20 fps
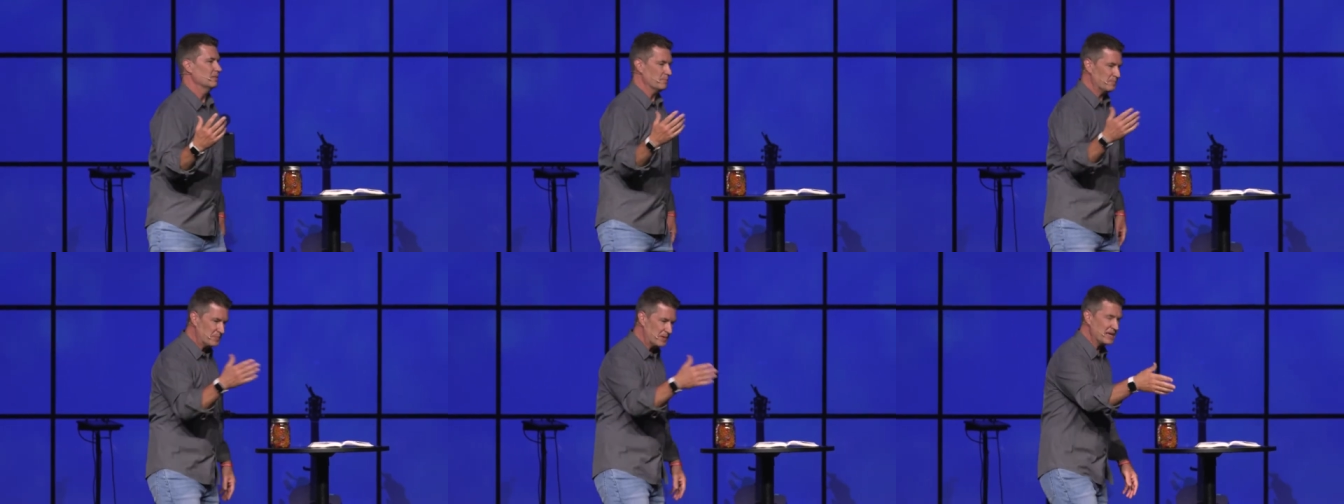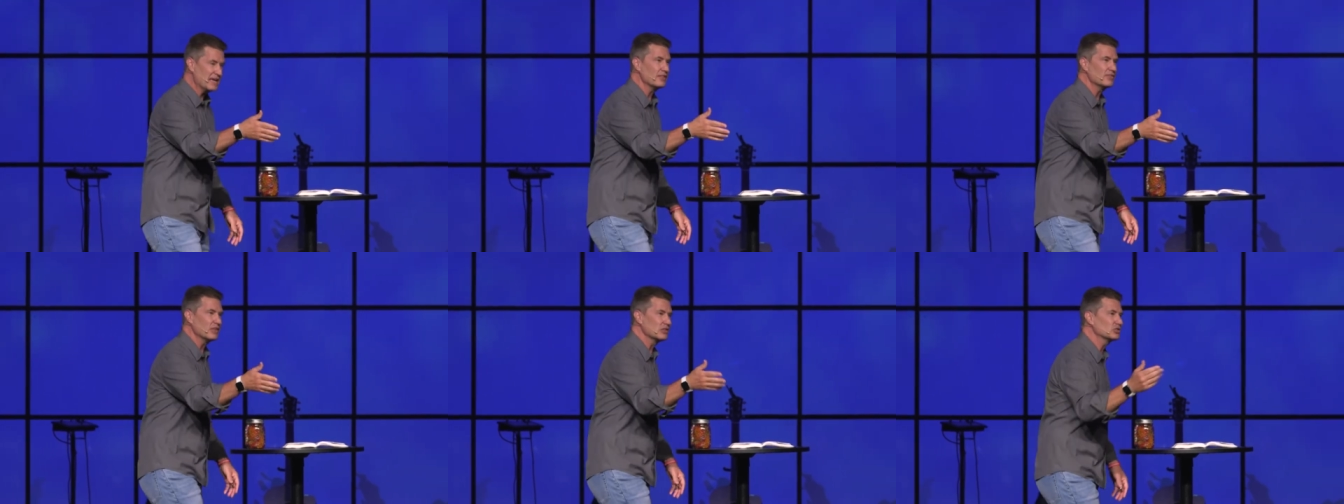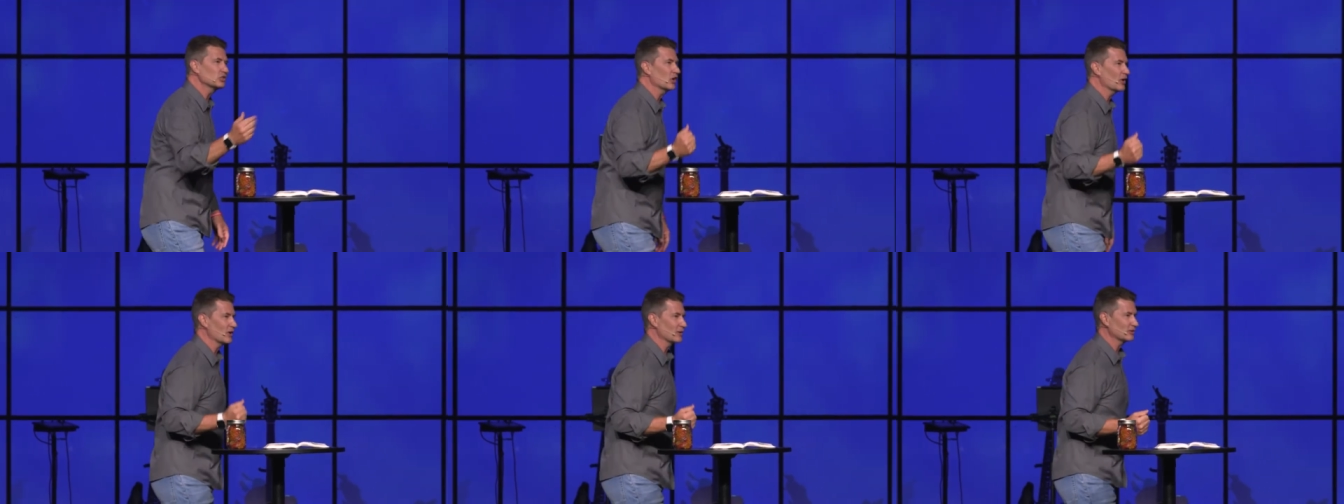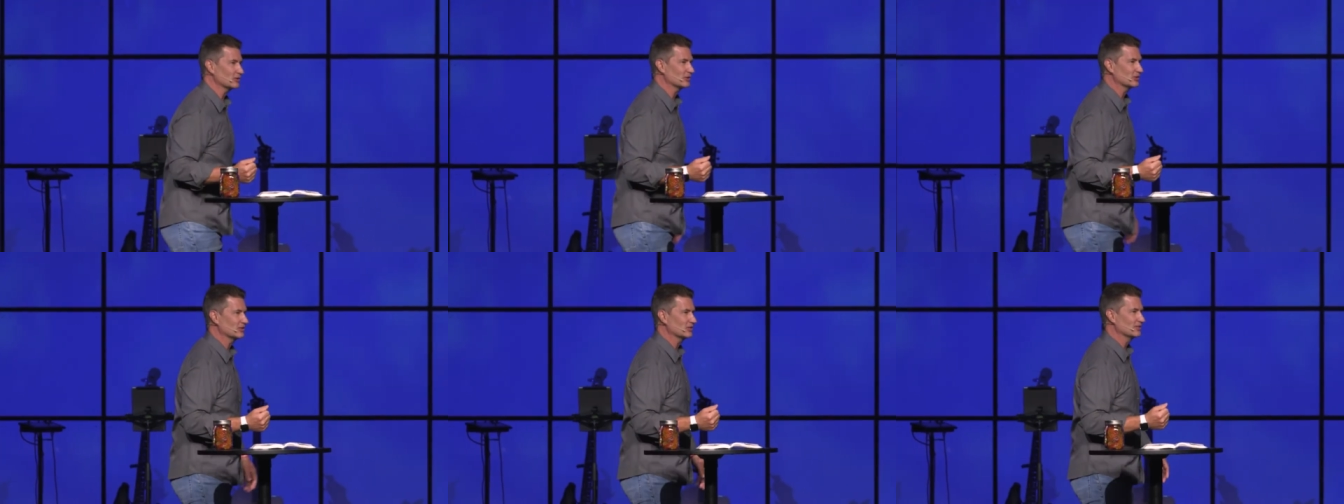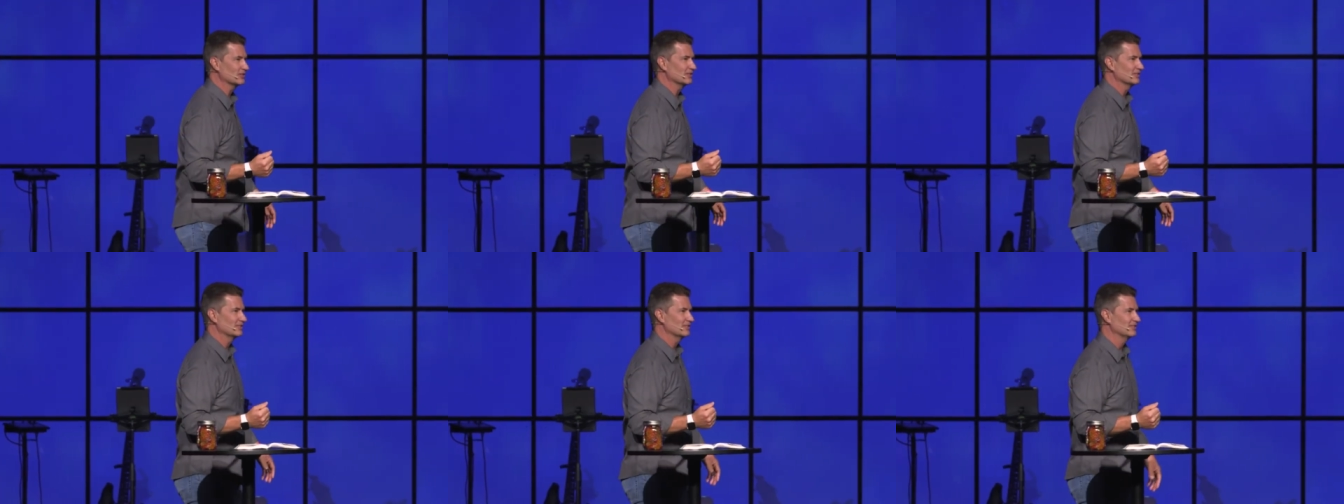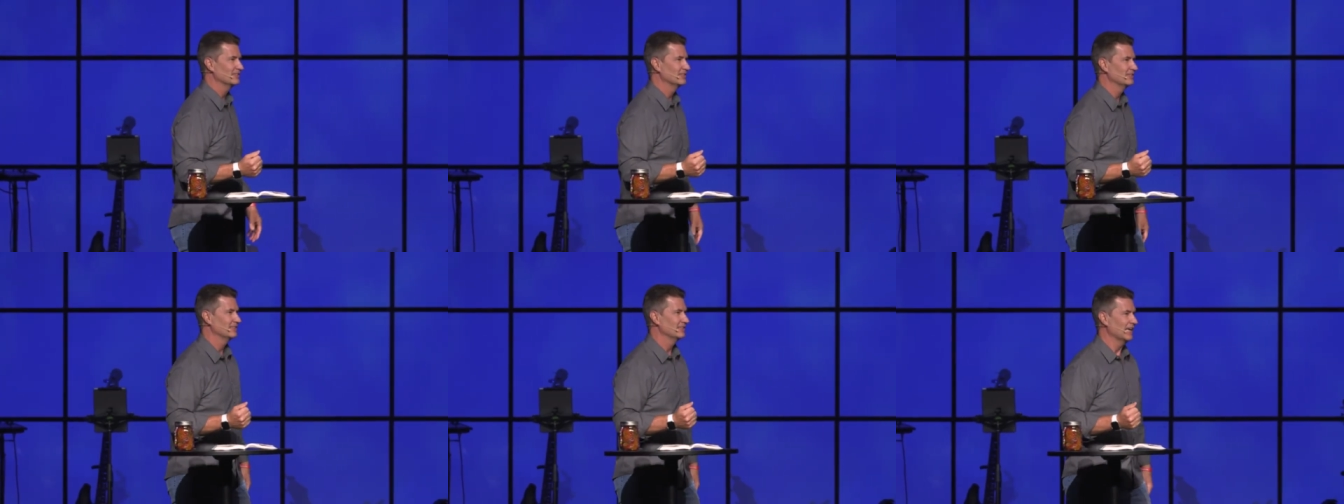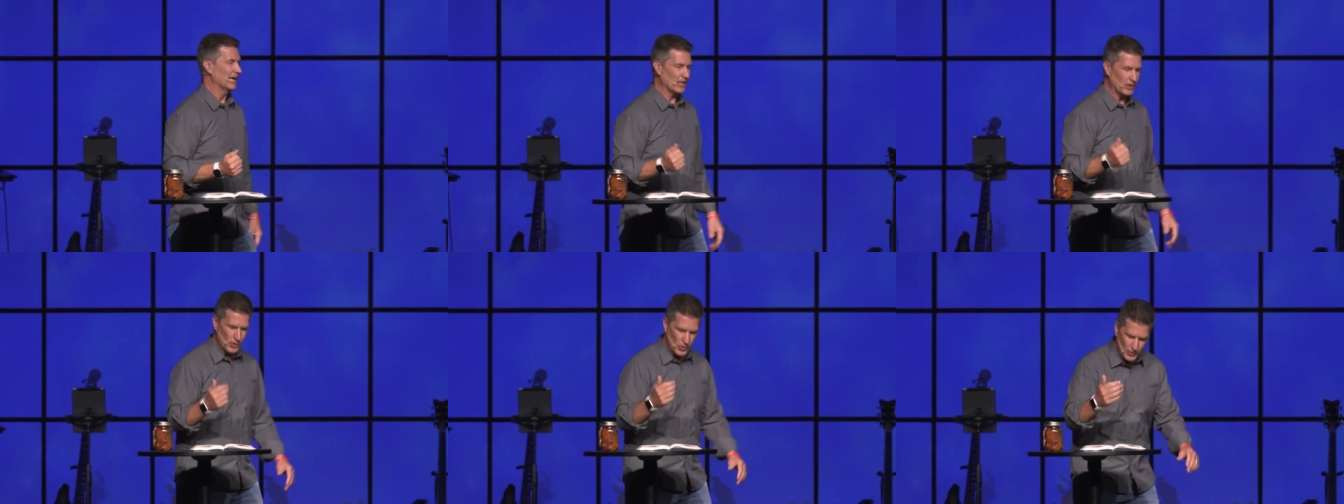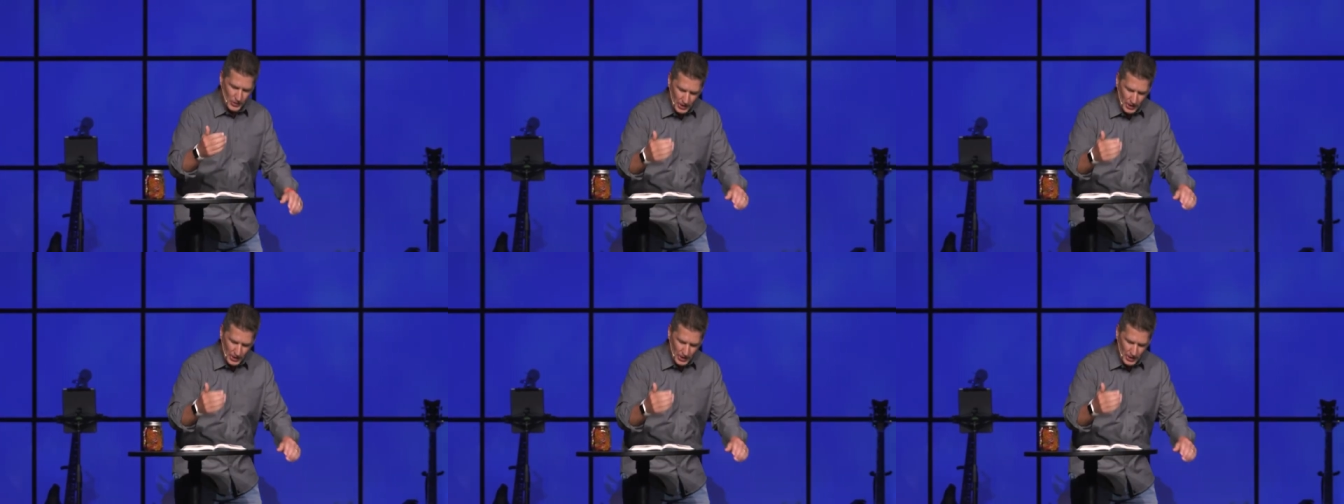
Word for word: being the church and who